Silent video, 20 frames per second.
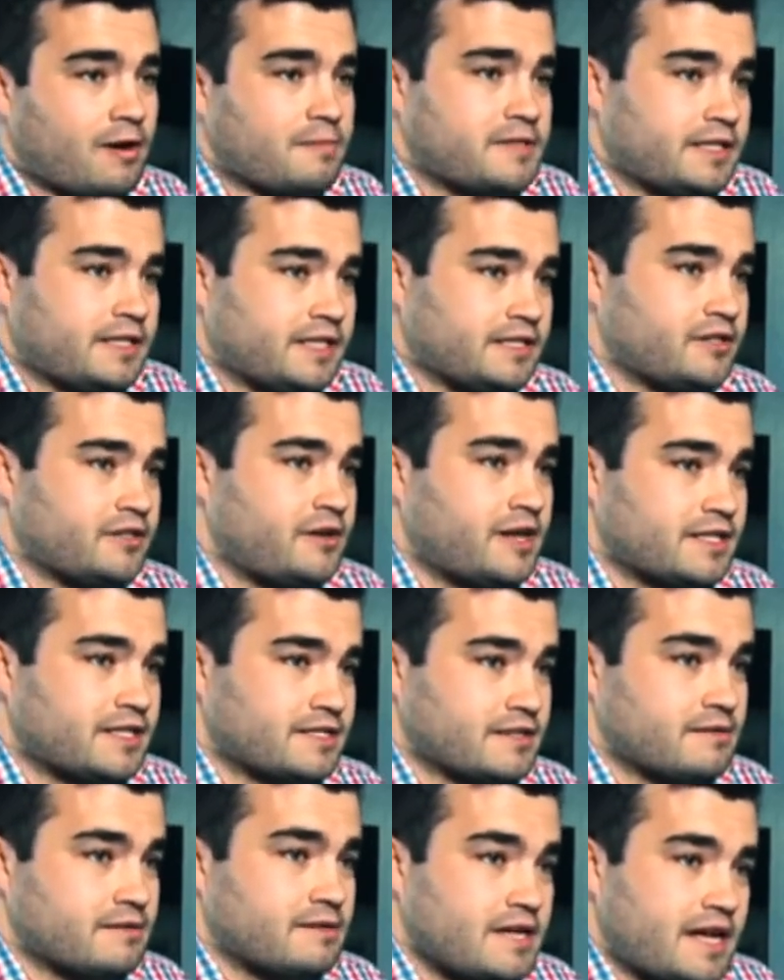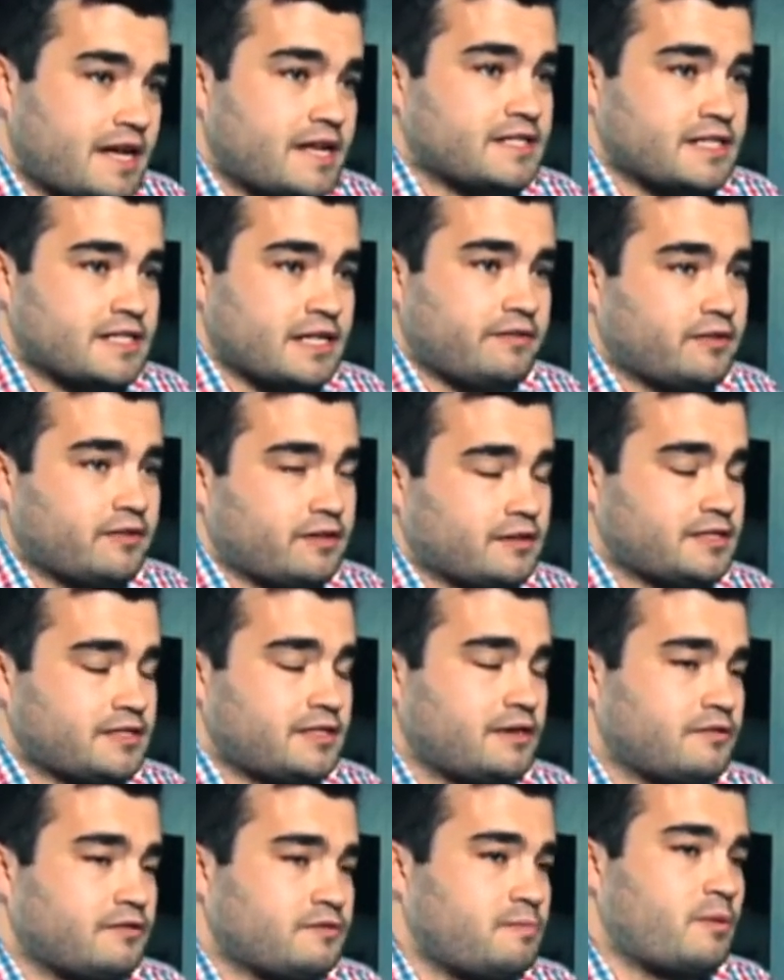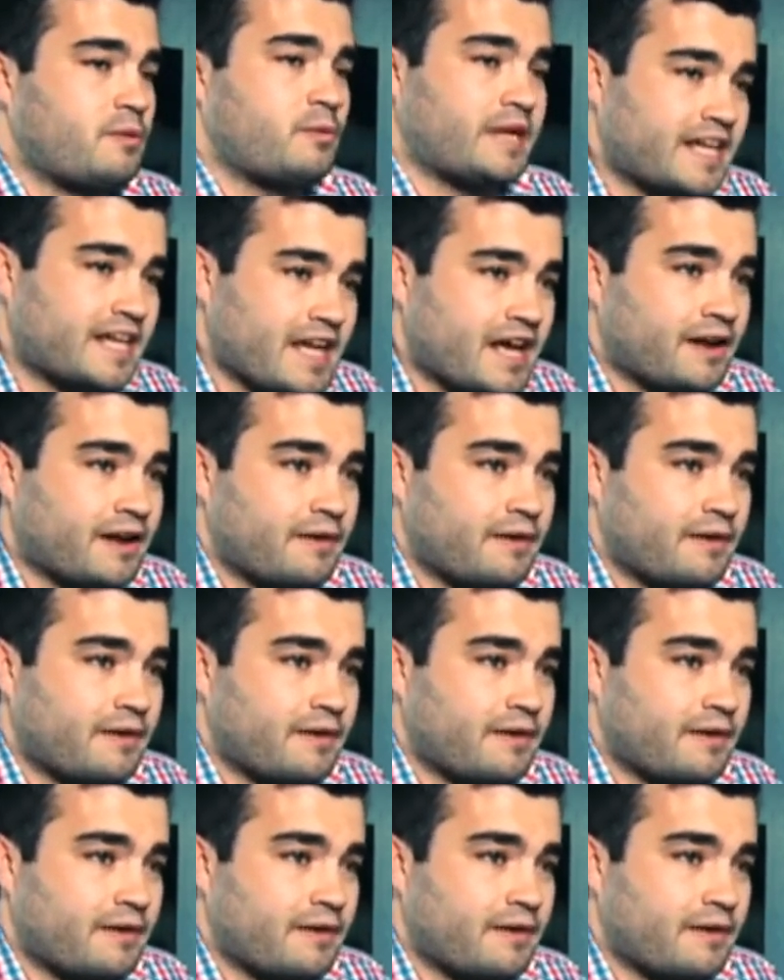go up to these heights and, and see for ourselves, but we